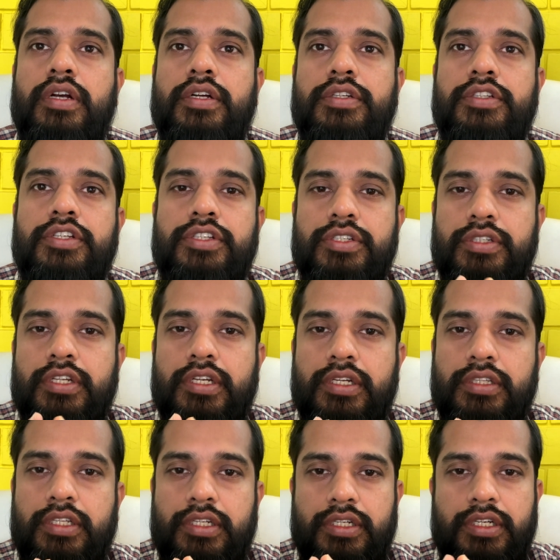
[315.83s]

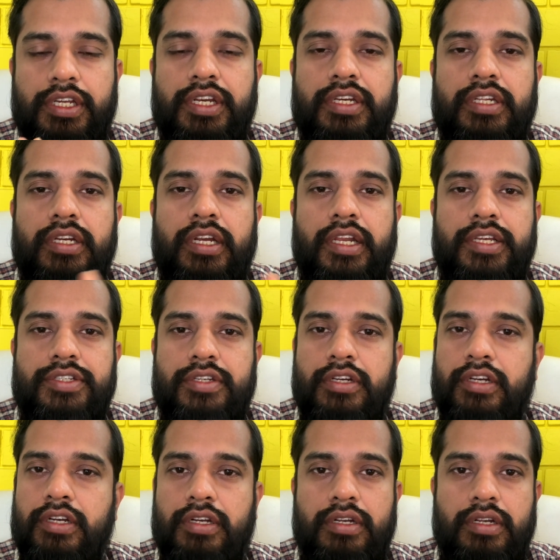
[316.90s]
The internal
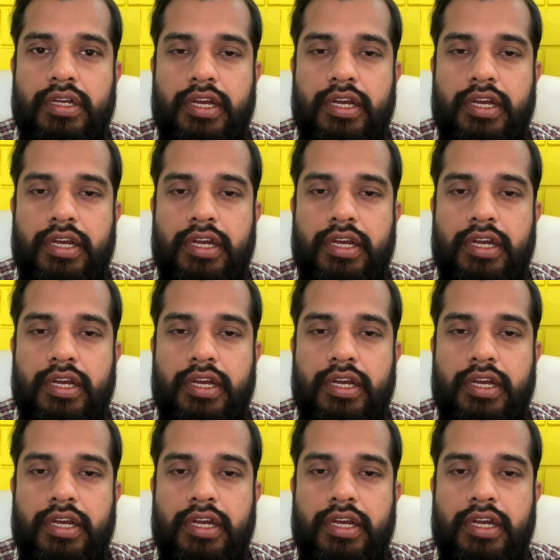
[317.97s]
external,